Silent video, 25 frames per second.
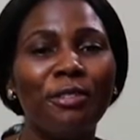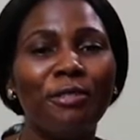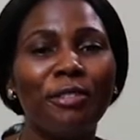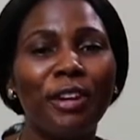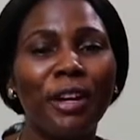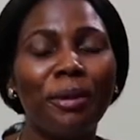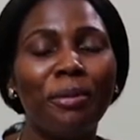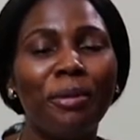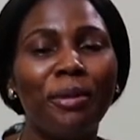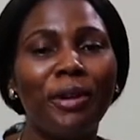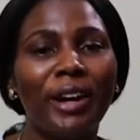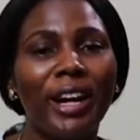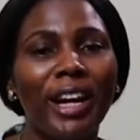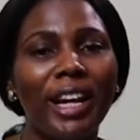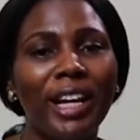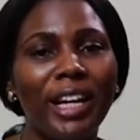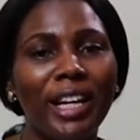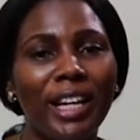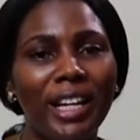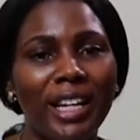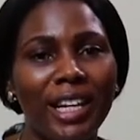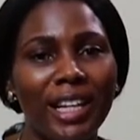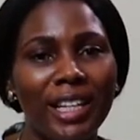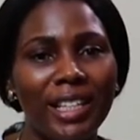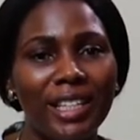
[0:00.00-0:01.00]
febrile
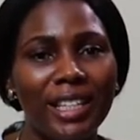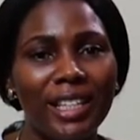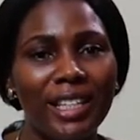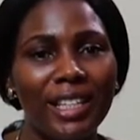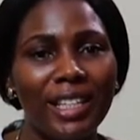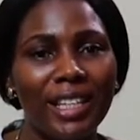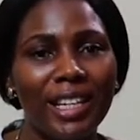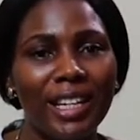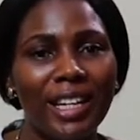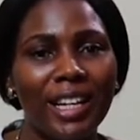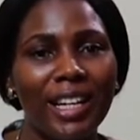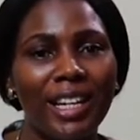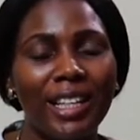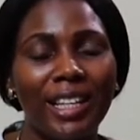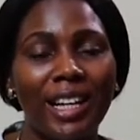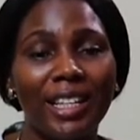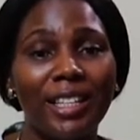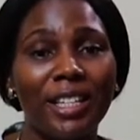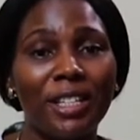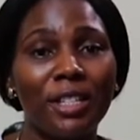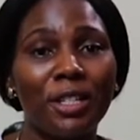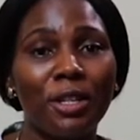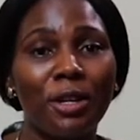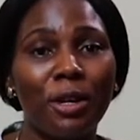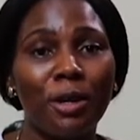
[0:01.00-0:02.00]
illness that
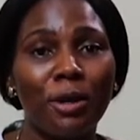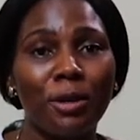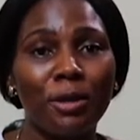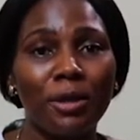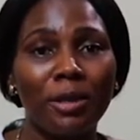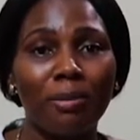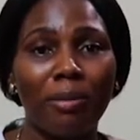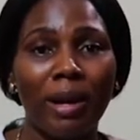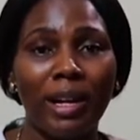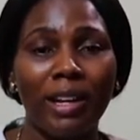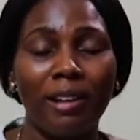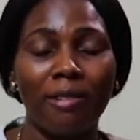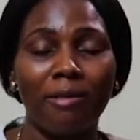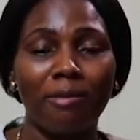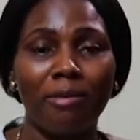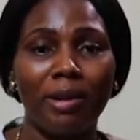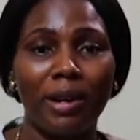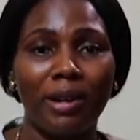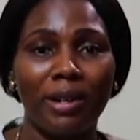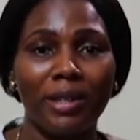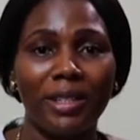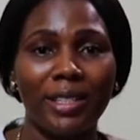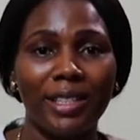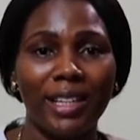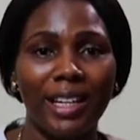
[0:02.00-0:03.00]
is caused by a
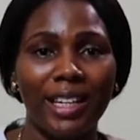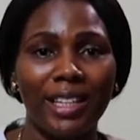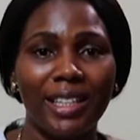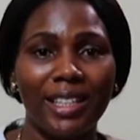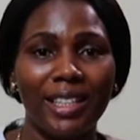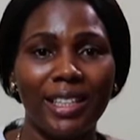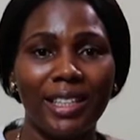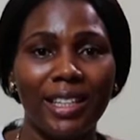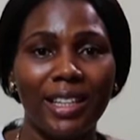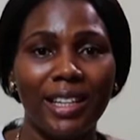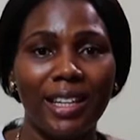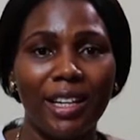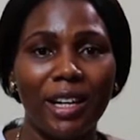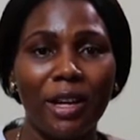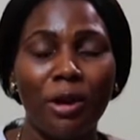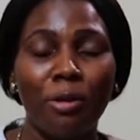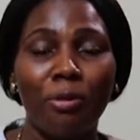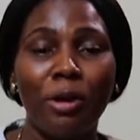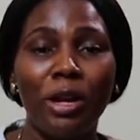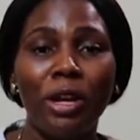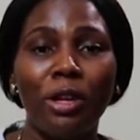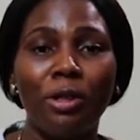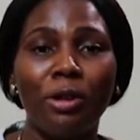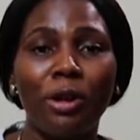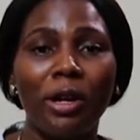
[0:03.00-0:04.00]
parasite.
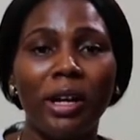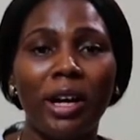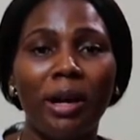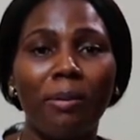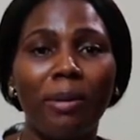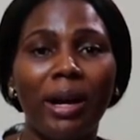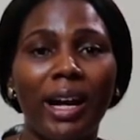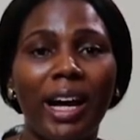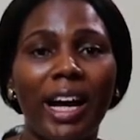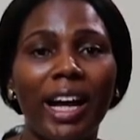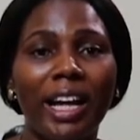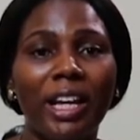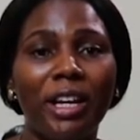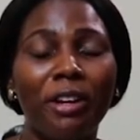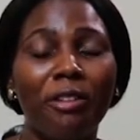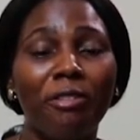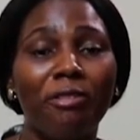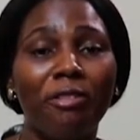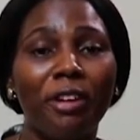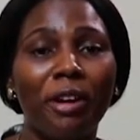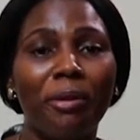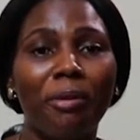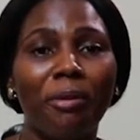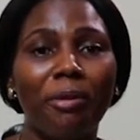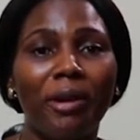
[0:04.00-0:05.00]
When you talk about acute
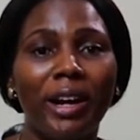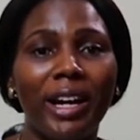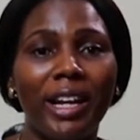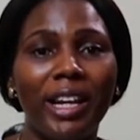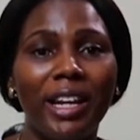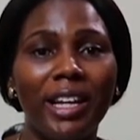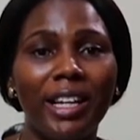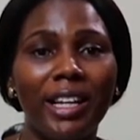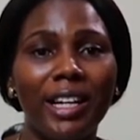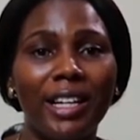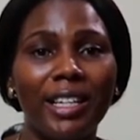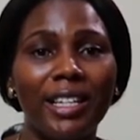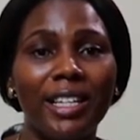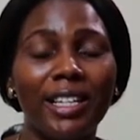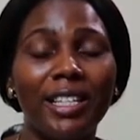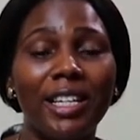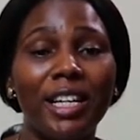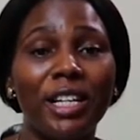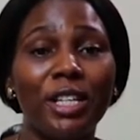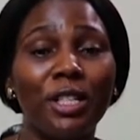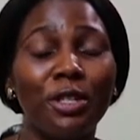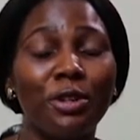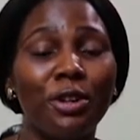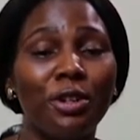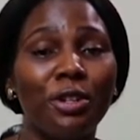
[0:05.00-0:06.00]
febrile illness, it's a
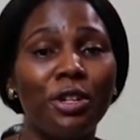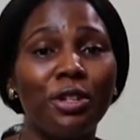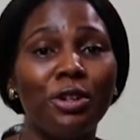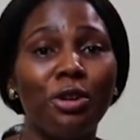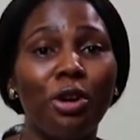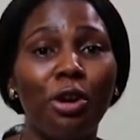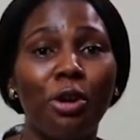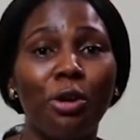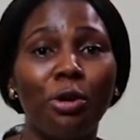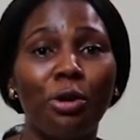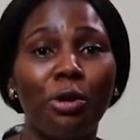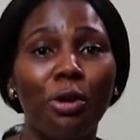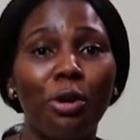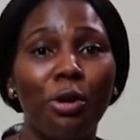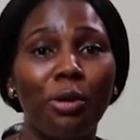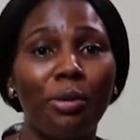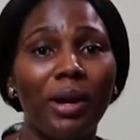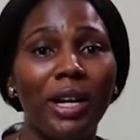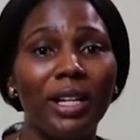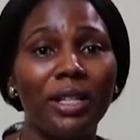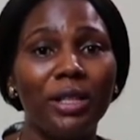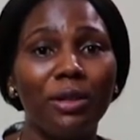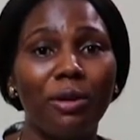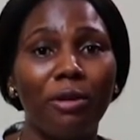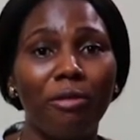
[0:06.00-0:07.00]
sudden
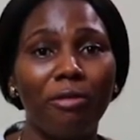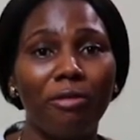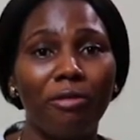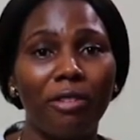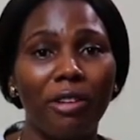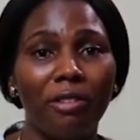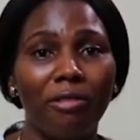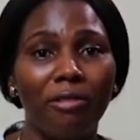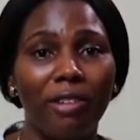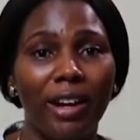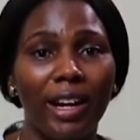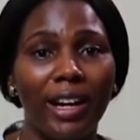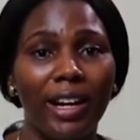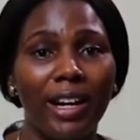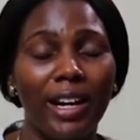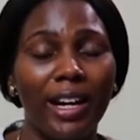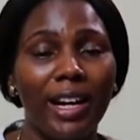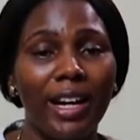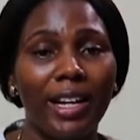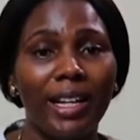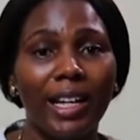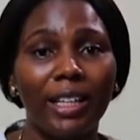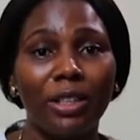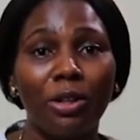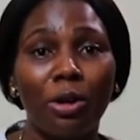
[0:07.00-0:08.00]
occurrence of fever
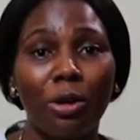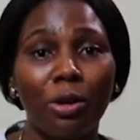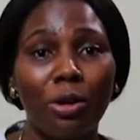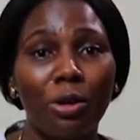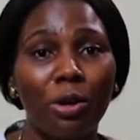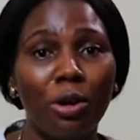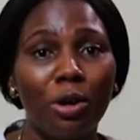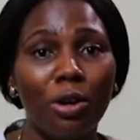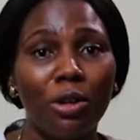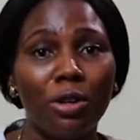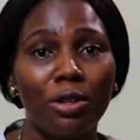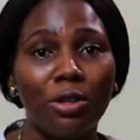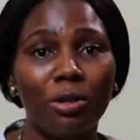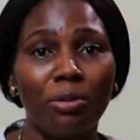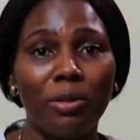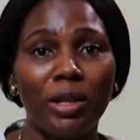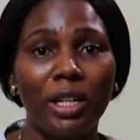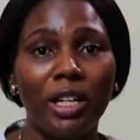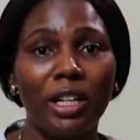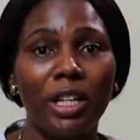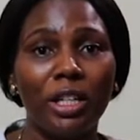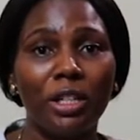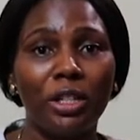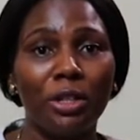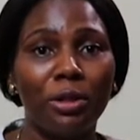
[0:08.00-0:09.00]
that occurs
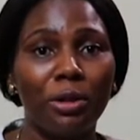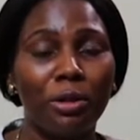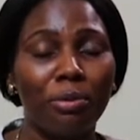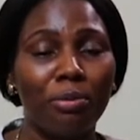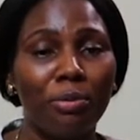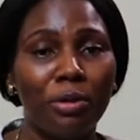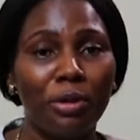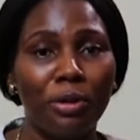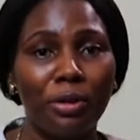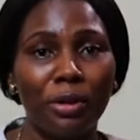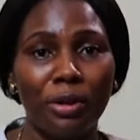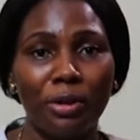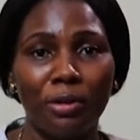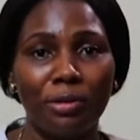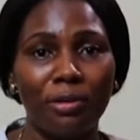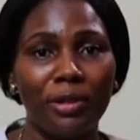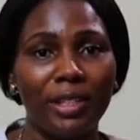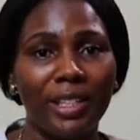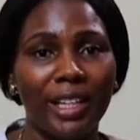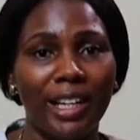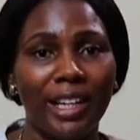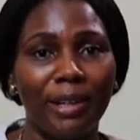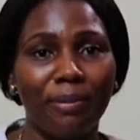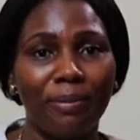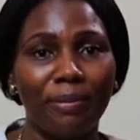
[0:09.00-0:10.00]
within a short period of
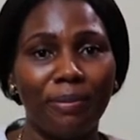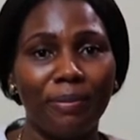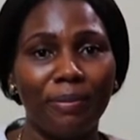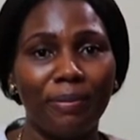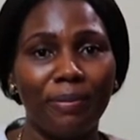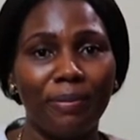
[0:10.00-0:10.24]
time.